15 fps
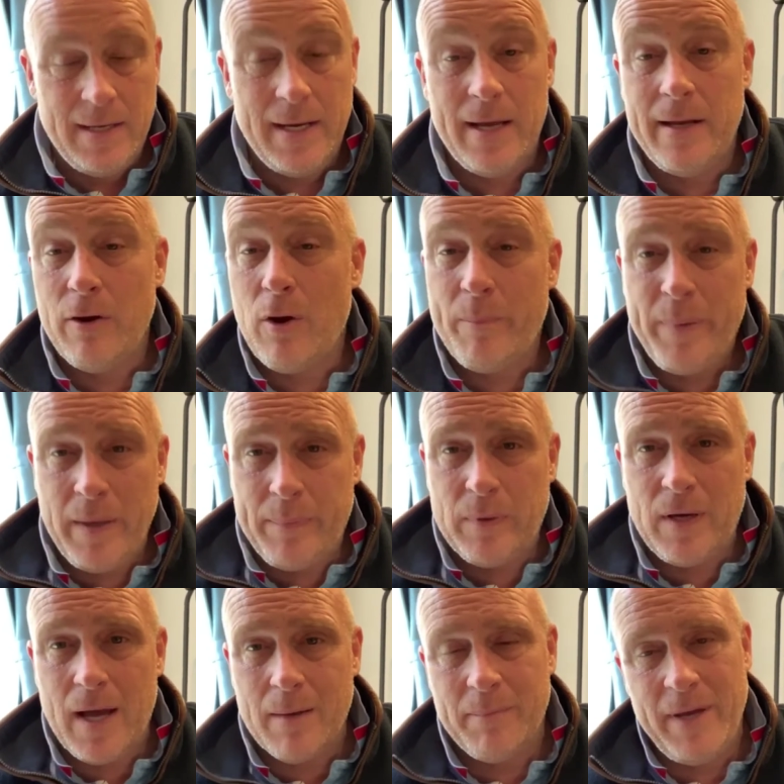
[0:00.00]
Now, there are people
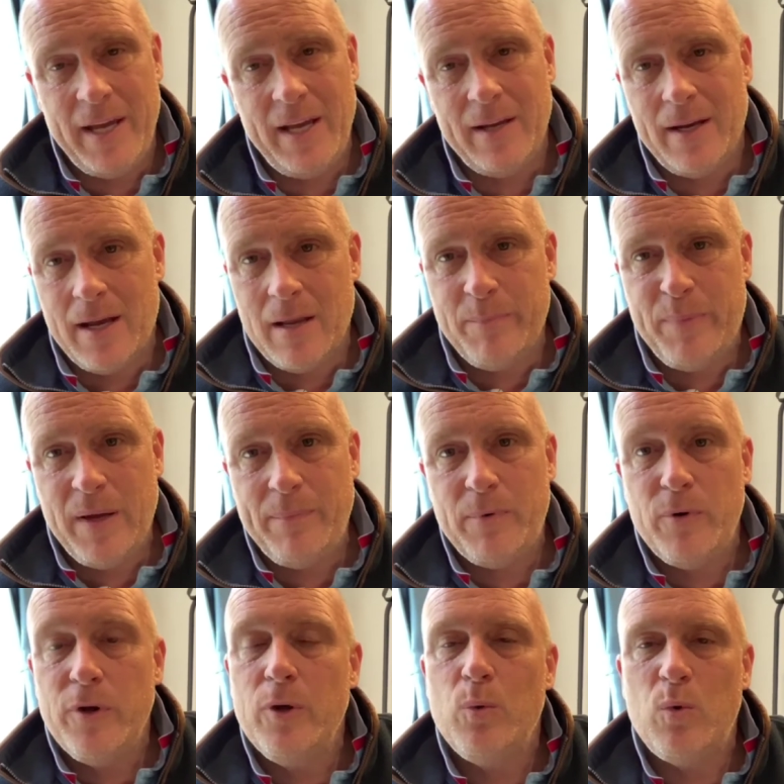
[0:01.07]
like me and other
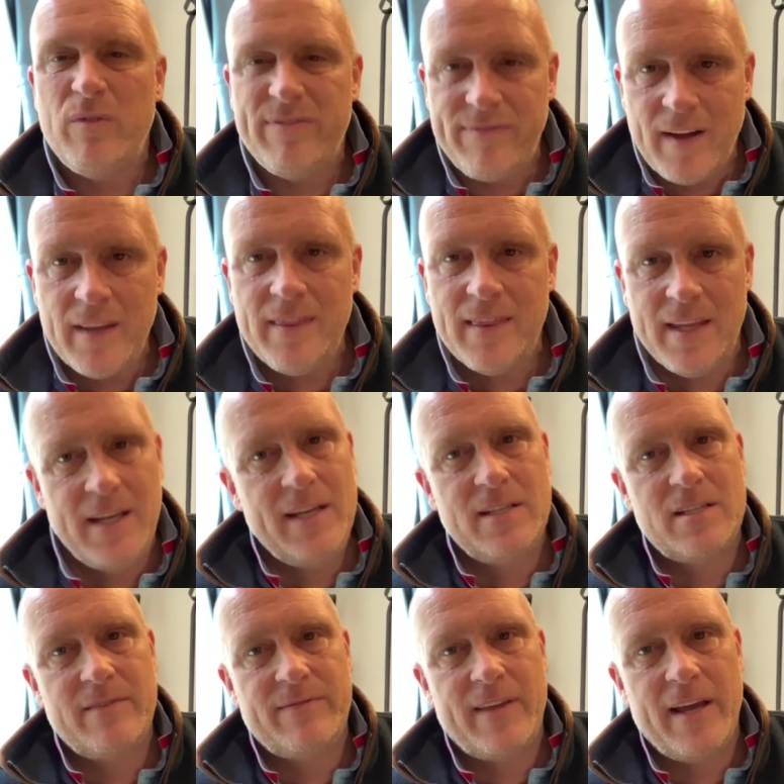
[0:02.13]
people who will fund
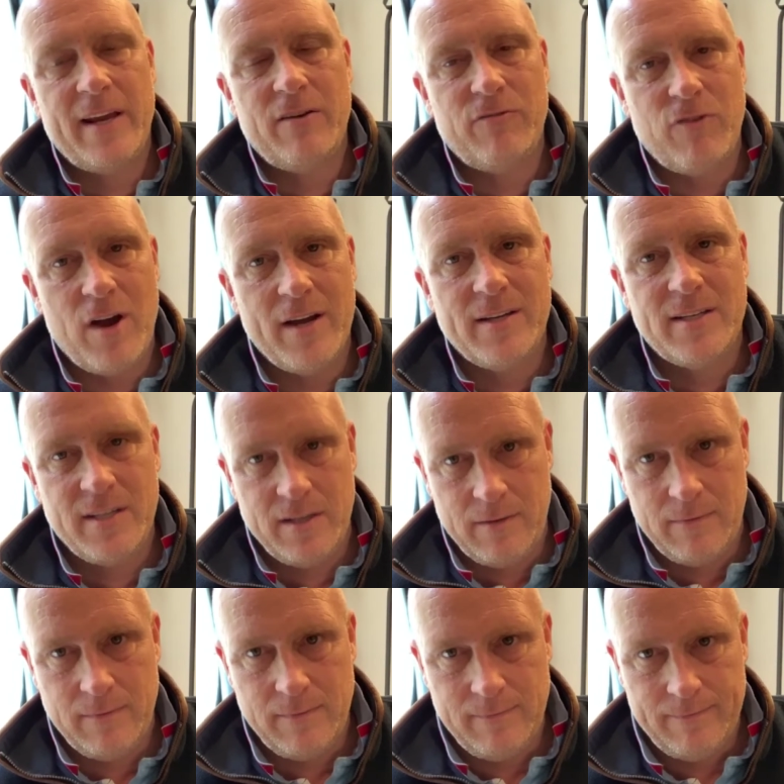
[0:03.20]
these if they're the right
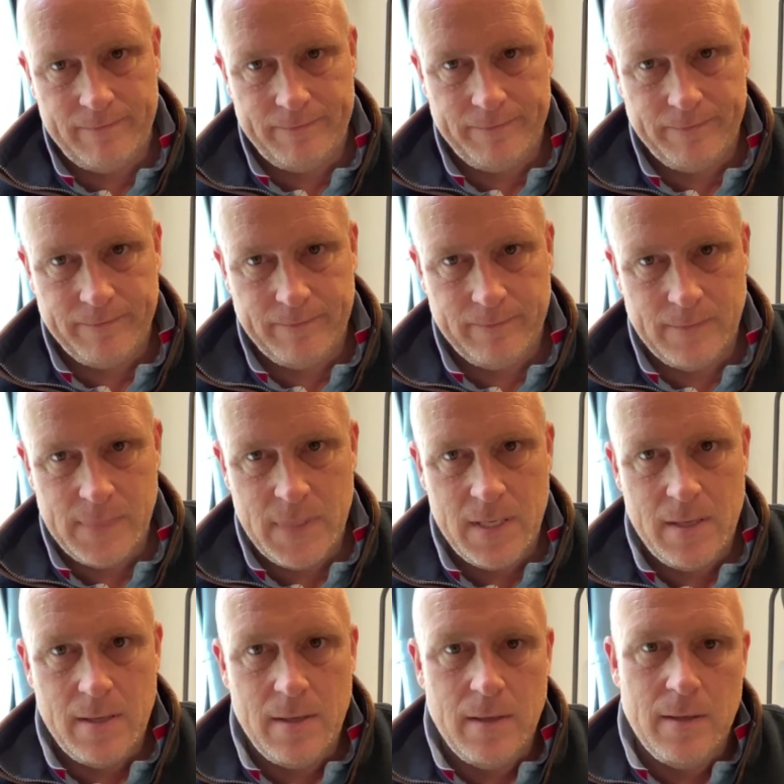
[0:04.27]
deal.
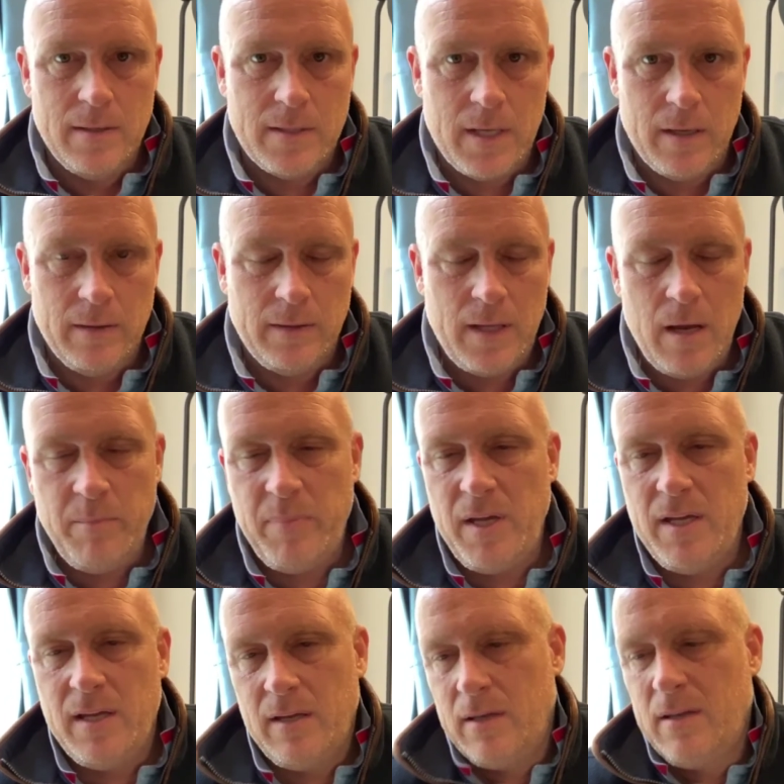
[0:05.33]
So don't
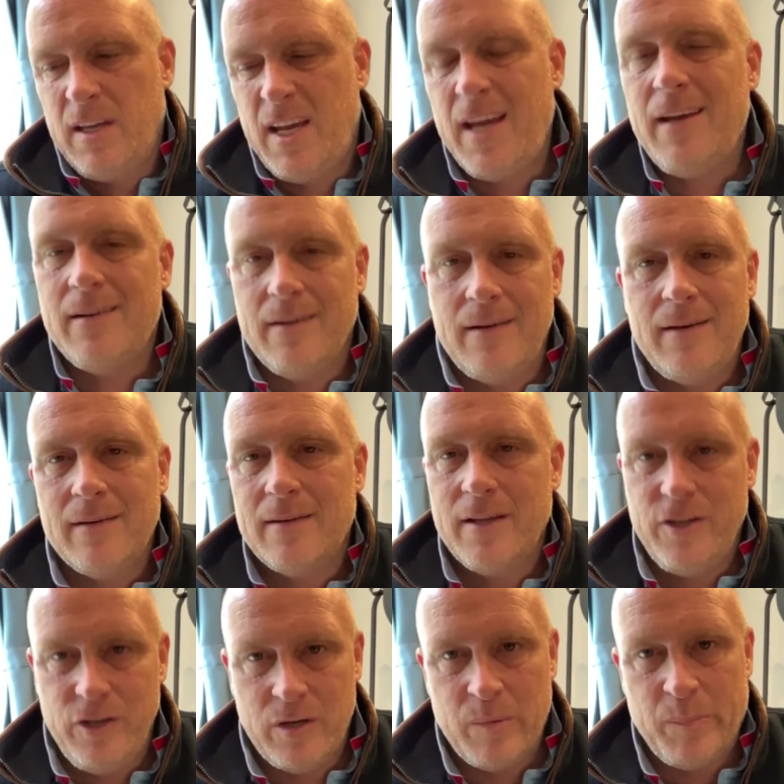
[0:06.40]
be kidded
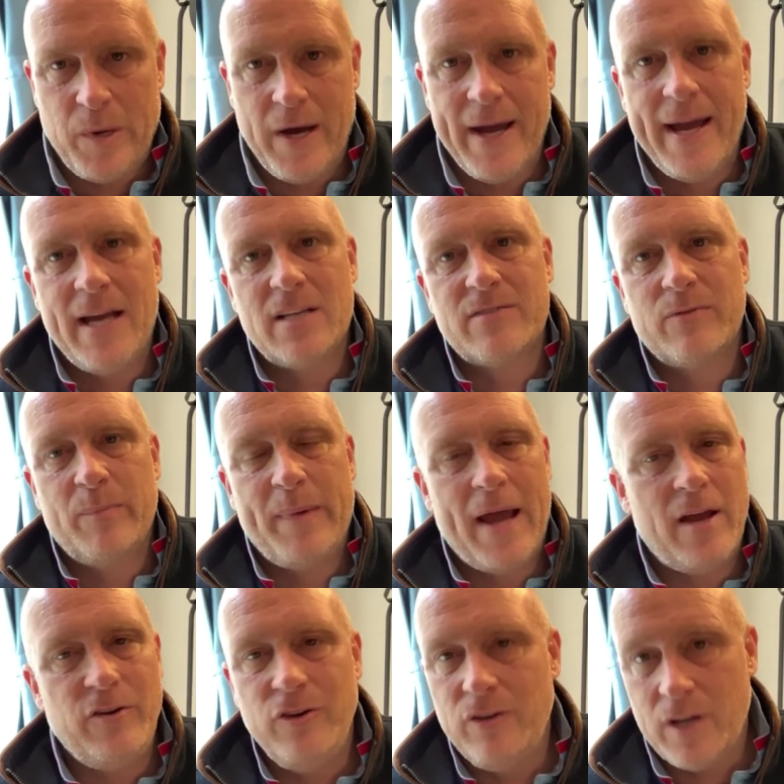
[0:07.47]
that you can buy a house for
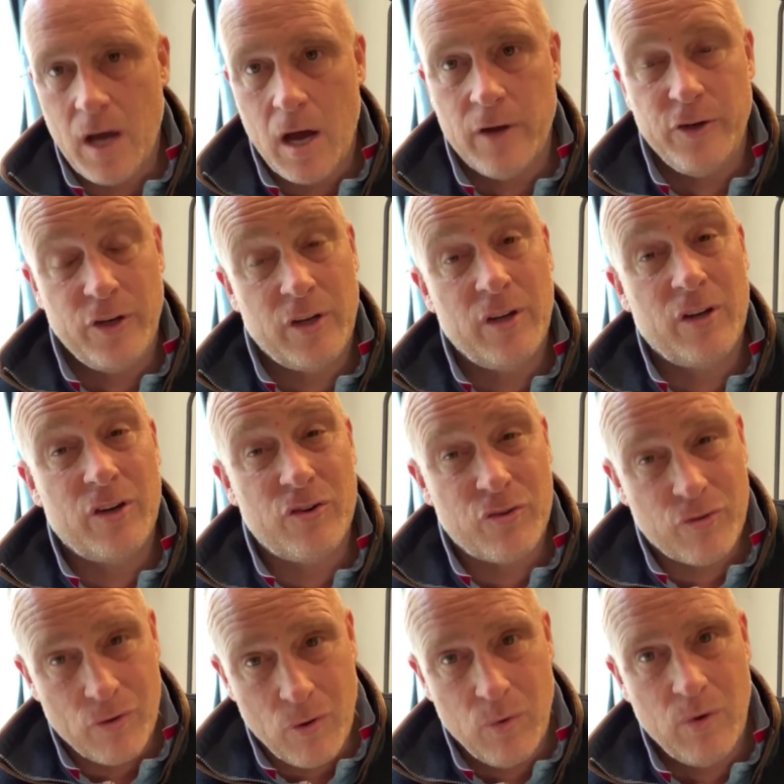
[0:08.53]
£1. You can't. You can
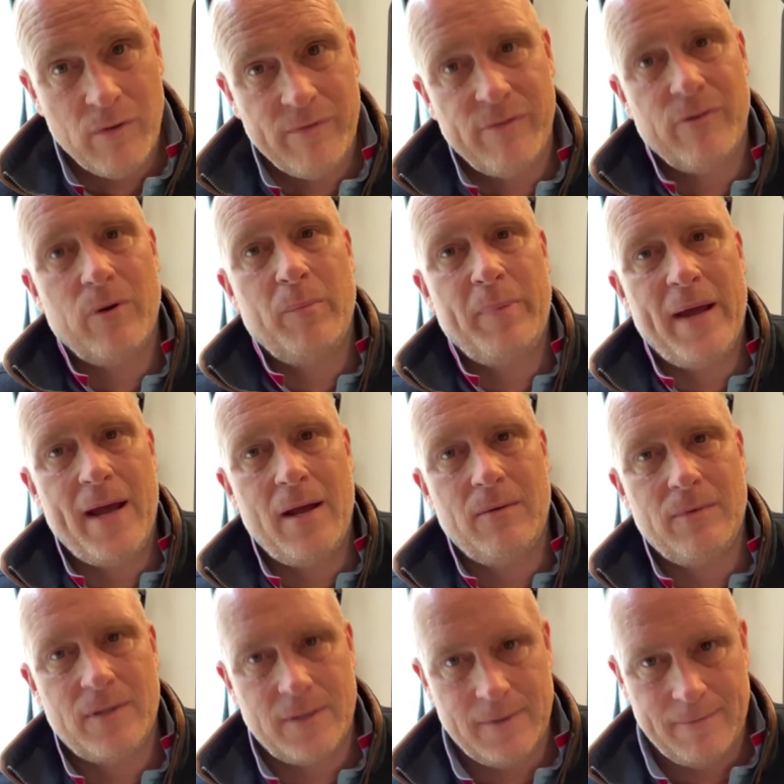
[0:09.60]
control it for
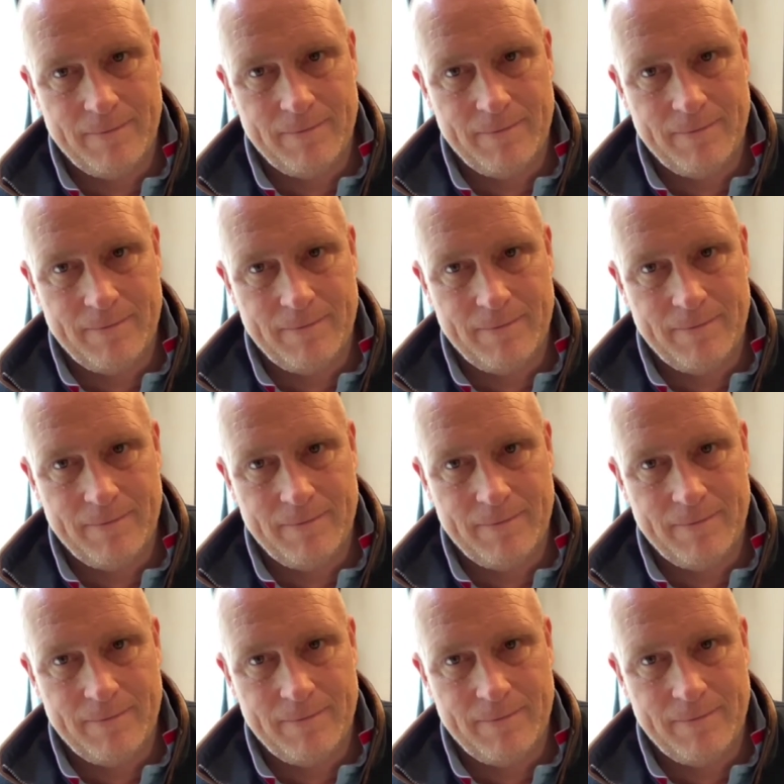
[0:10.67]
£1.